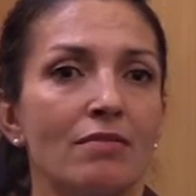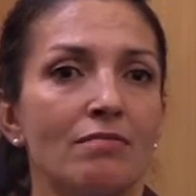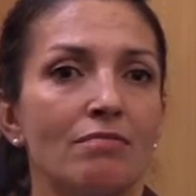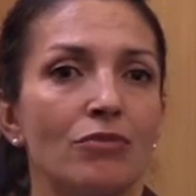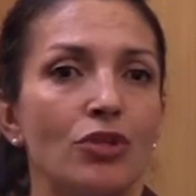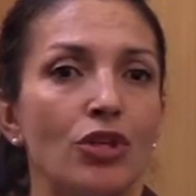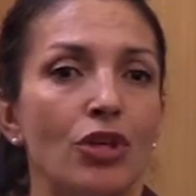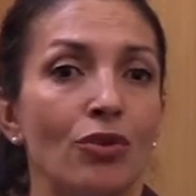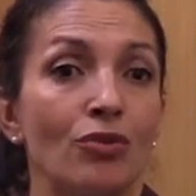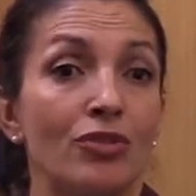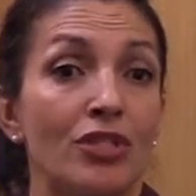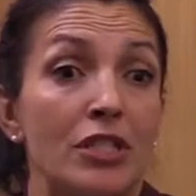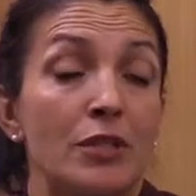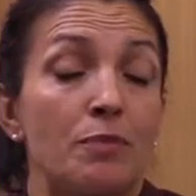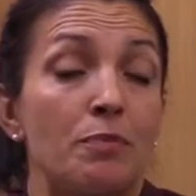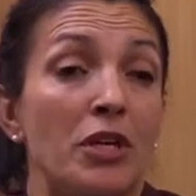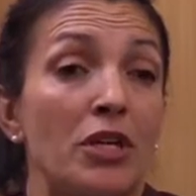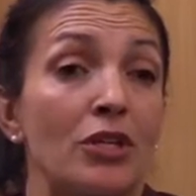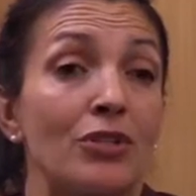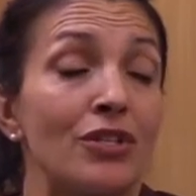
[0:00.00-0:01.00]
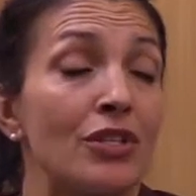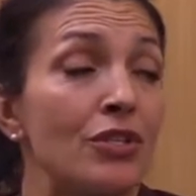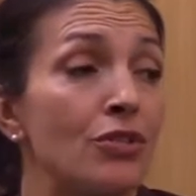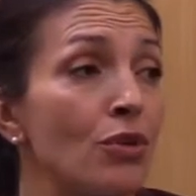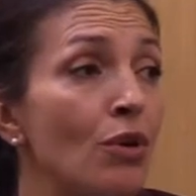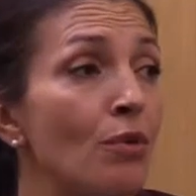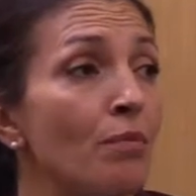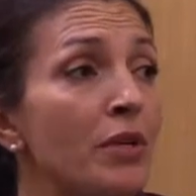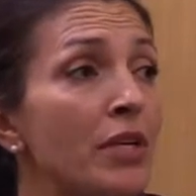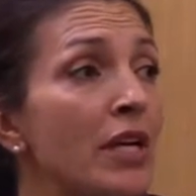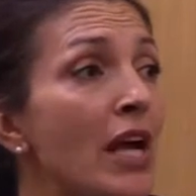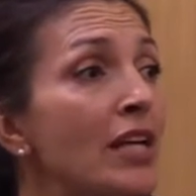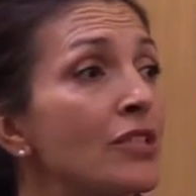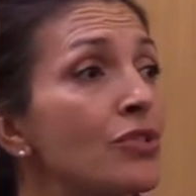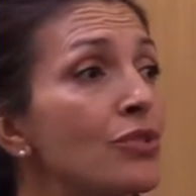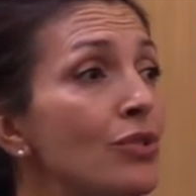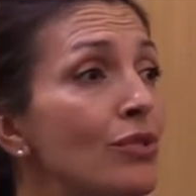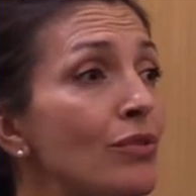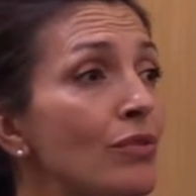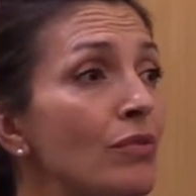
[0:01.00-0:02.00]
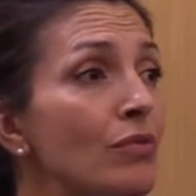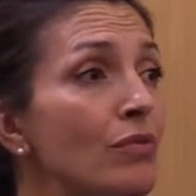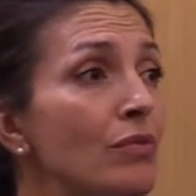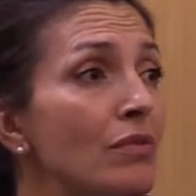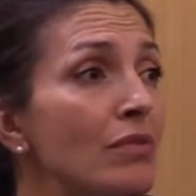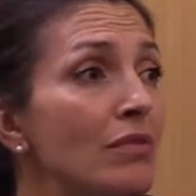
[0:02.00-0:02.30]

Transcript: you know, just because he told me not to.